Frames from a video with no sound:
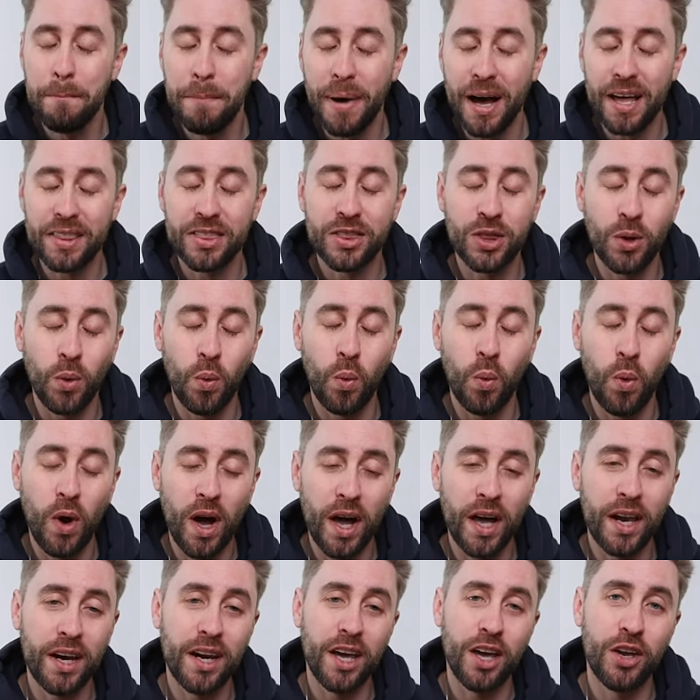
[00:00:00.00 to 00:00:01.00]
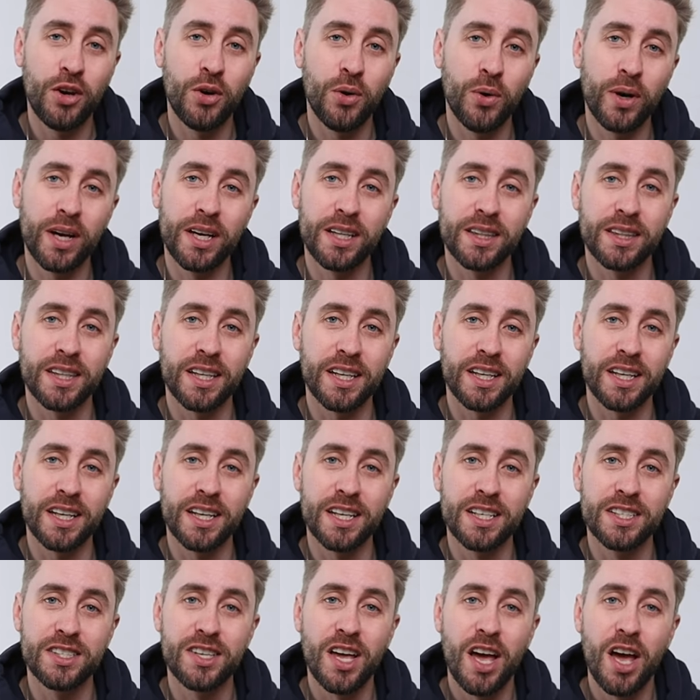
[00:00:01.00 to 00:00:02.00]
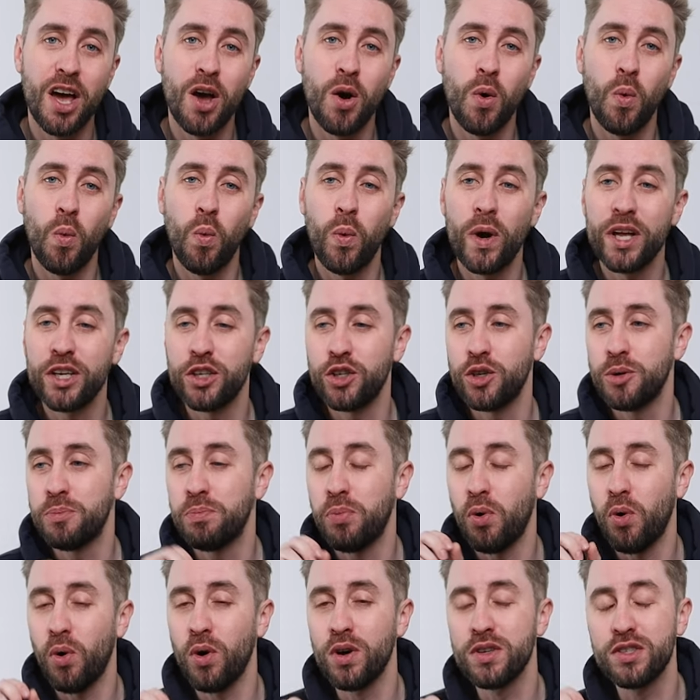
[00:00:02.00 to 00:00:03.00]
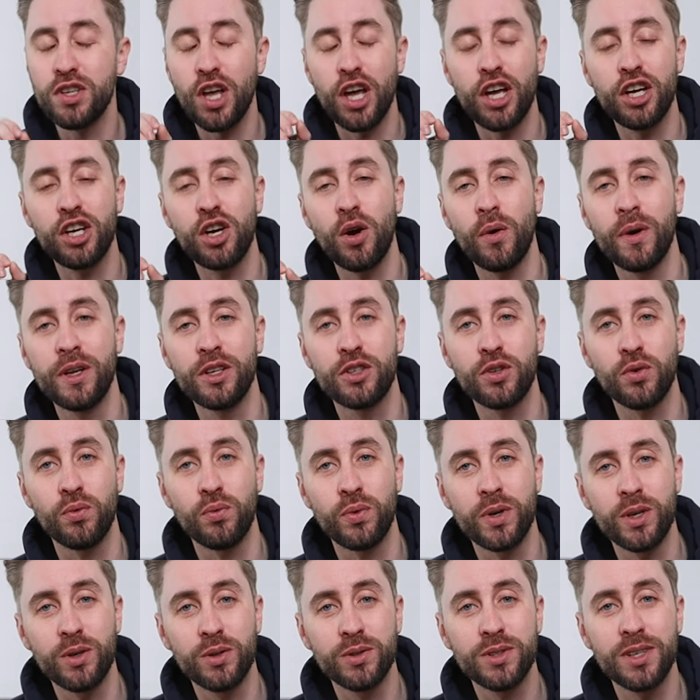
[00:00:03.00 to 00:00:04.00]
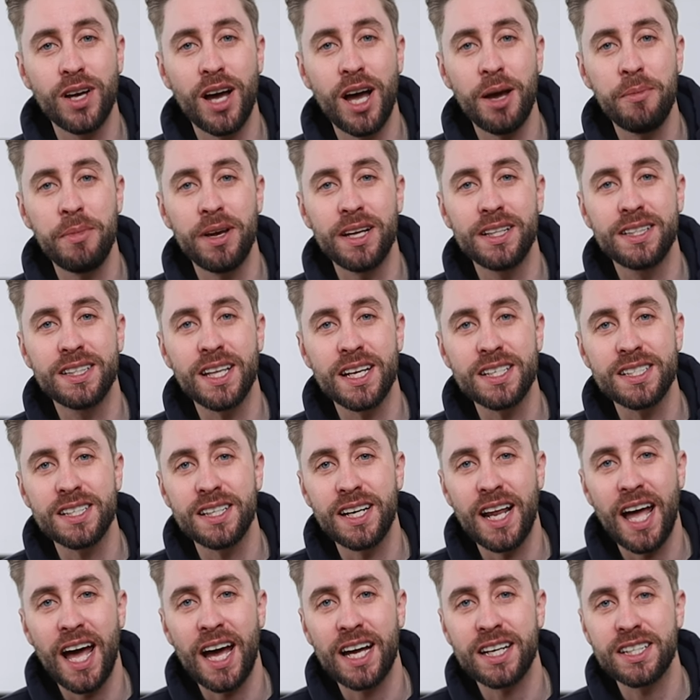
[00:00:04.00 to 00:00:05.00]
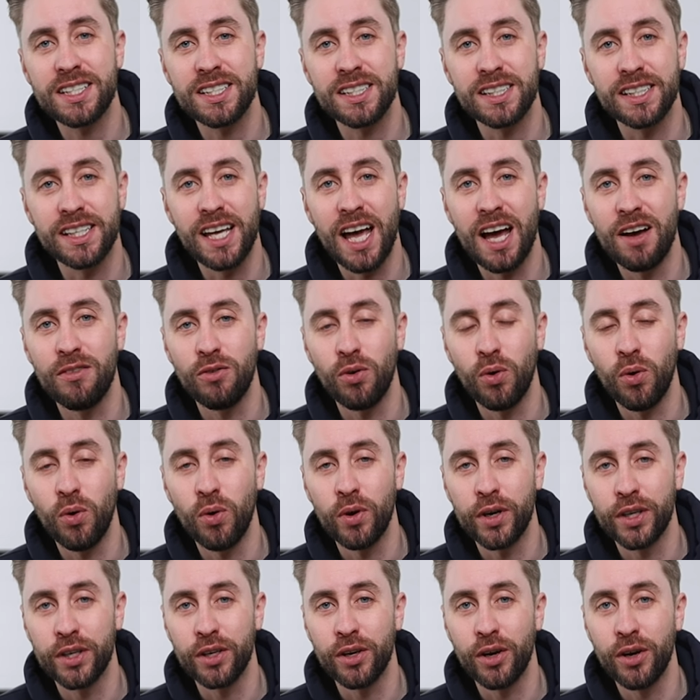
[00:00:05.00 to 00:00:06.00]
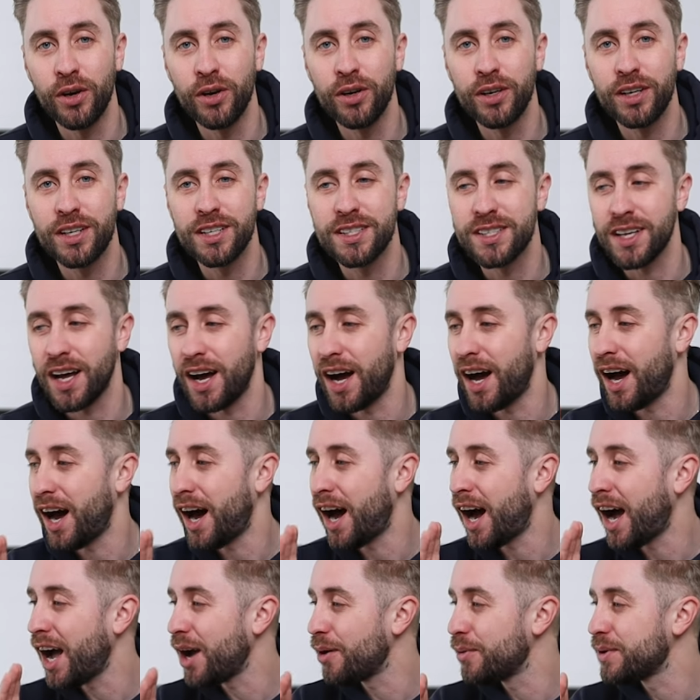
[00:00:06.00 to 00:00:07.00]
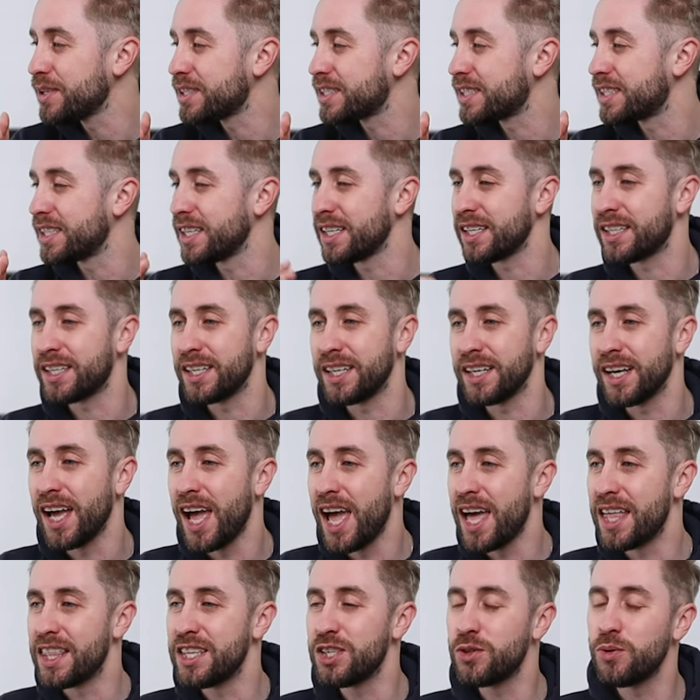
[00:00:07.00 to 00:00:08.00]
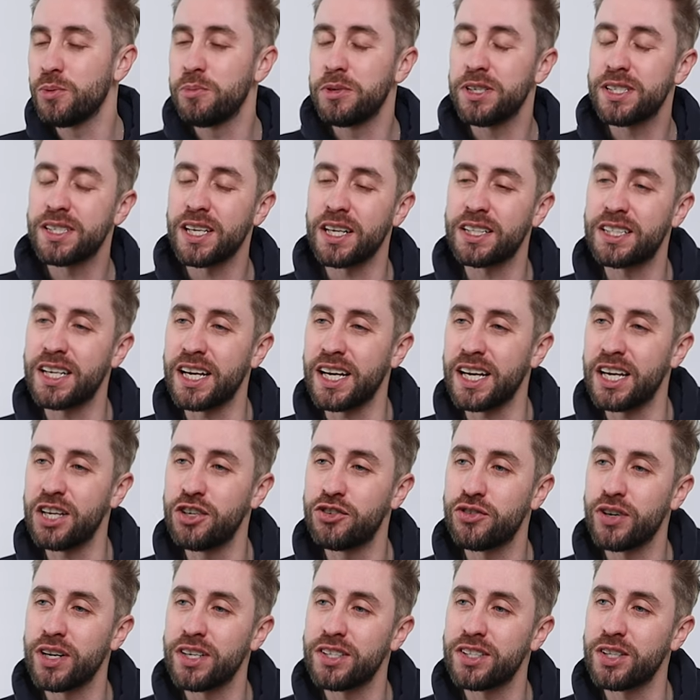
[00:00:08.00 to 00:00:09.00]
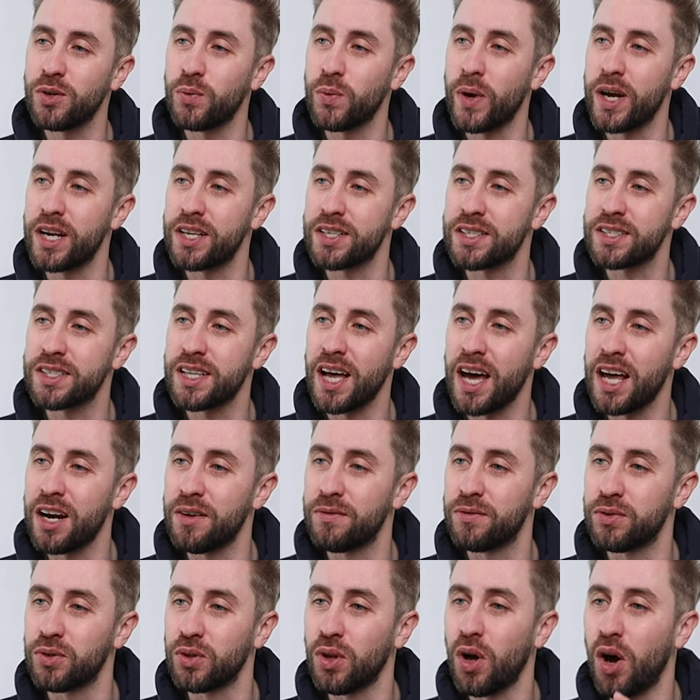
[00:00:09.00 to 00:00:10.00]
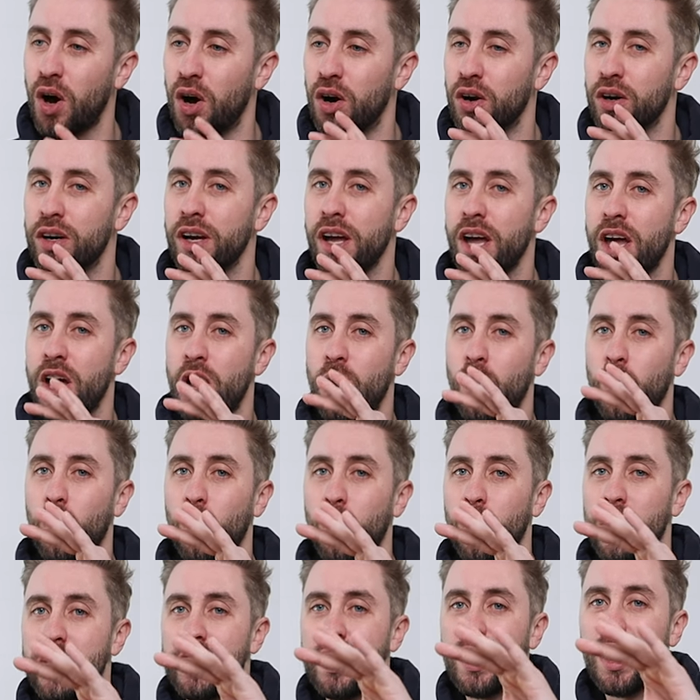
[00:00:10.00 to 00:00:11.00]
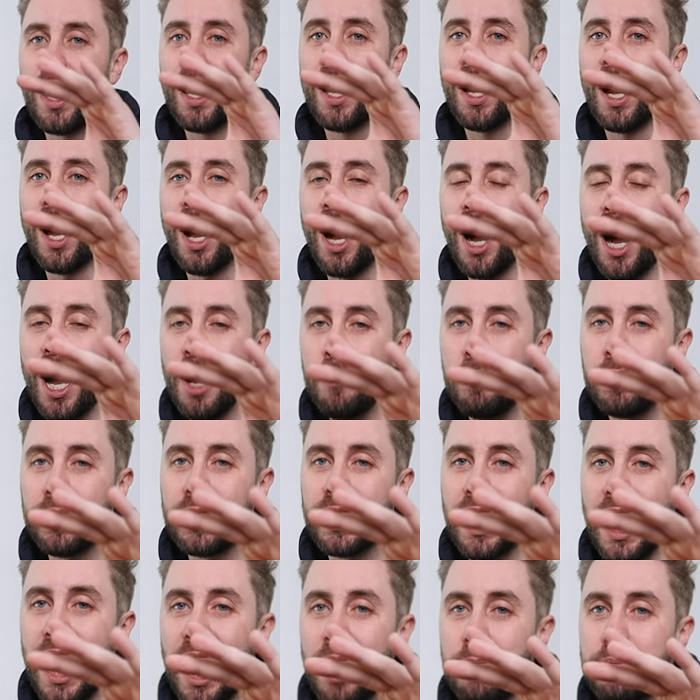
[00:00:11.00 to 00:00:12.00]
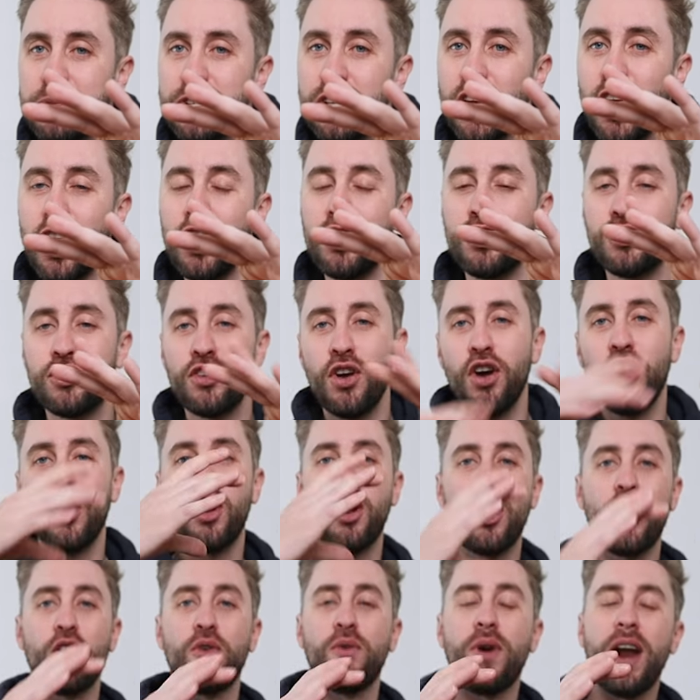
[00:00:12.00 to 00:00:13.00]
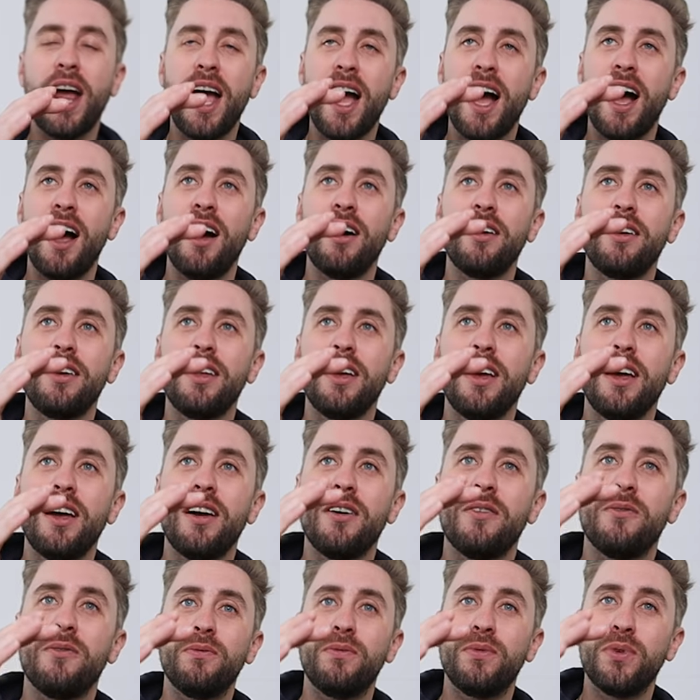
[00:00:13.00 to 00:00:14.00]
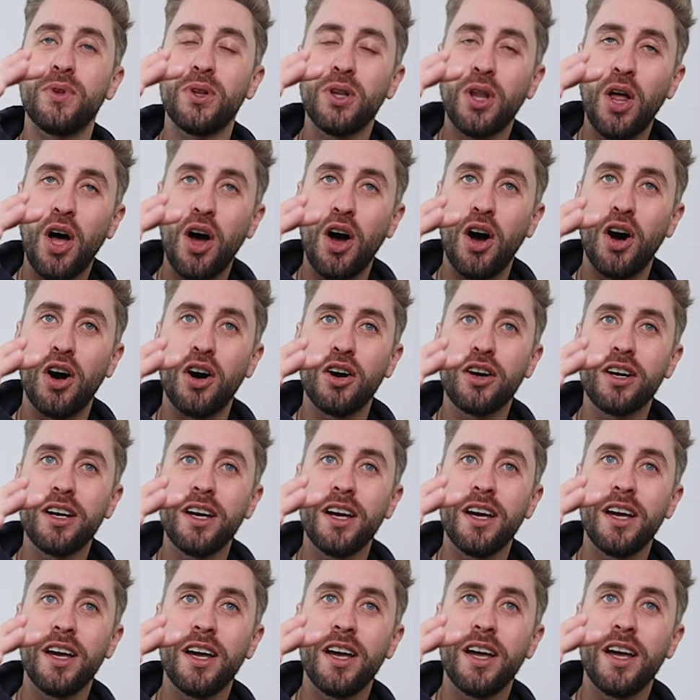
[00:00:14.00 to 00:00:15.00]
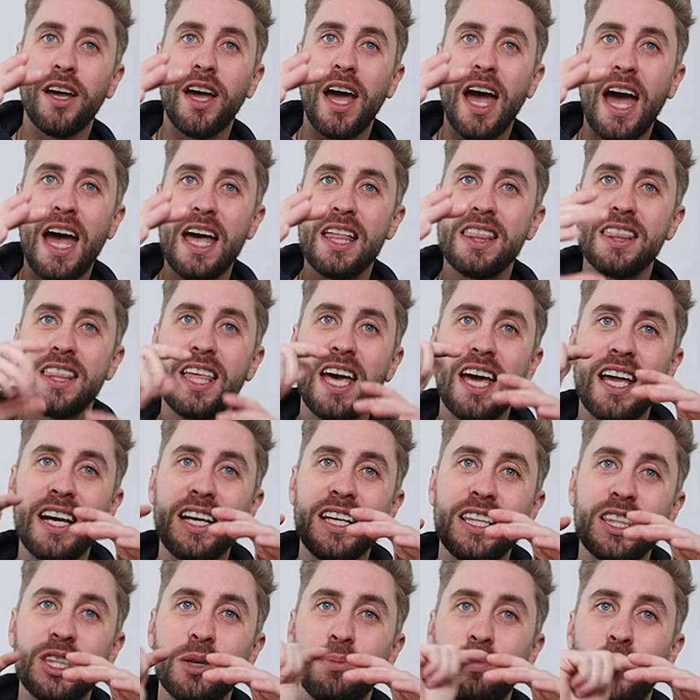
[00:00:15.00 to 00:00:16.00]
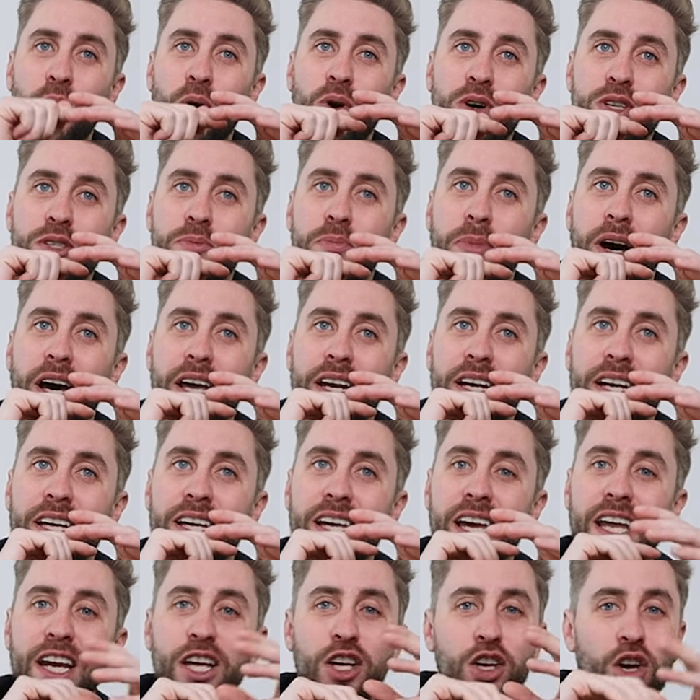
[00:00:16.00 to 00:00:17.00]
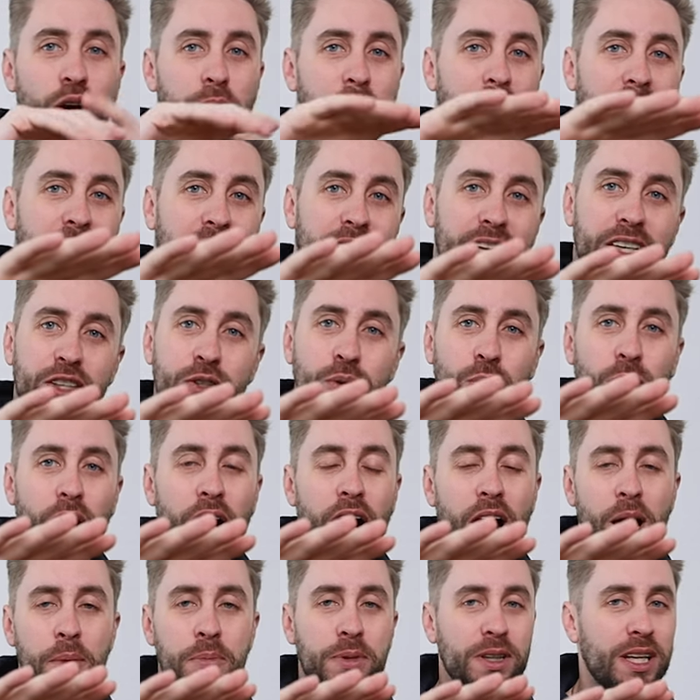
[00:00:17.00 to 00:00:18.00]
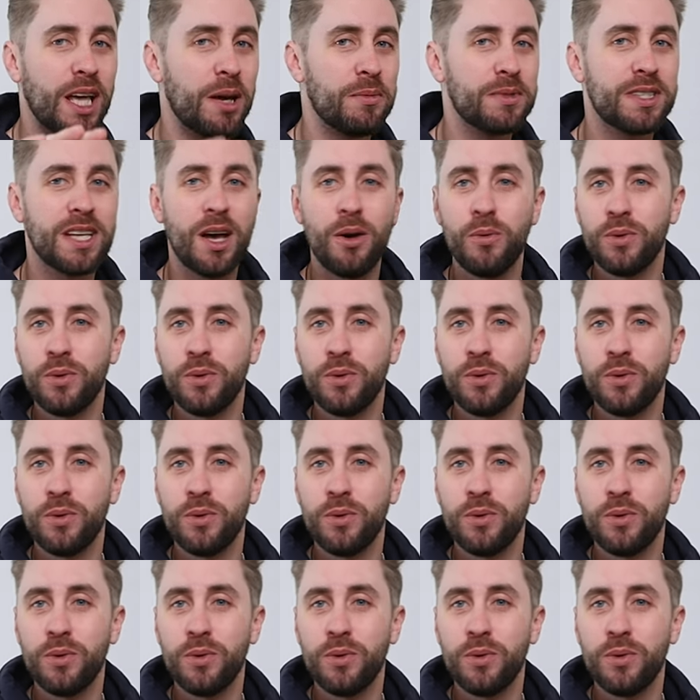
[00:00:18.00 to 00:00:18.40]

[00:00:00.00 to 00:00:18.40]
But the one annoying thing is when you pause it and go into real-time, it doesn't actually have audio, because I was thinking this would be such an interesting way to start a vlog with a hyperlapse, turn it around, vlog, and then hit the pause button again and go back into a hyperlapse.